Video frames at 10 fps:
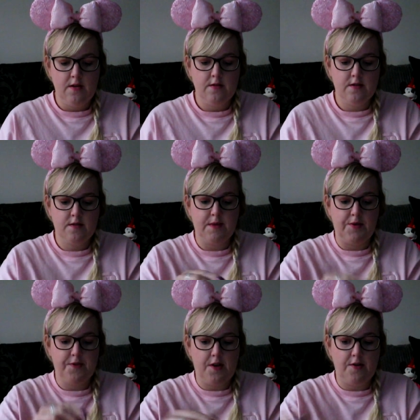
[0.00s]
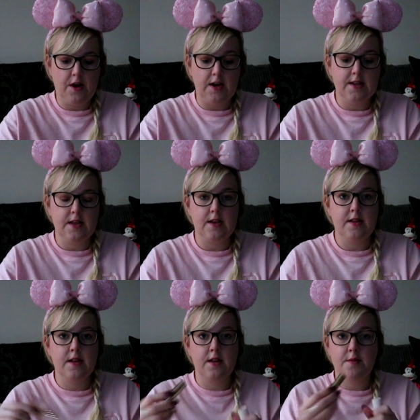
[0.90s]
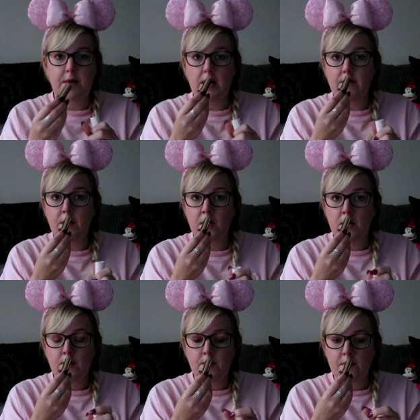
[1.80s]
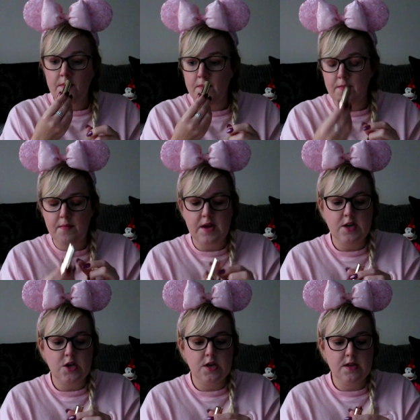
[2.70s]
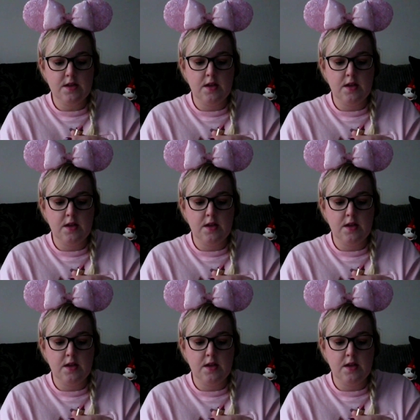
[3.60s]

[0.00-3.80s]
It smells so nice, these, smell of peaches.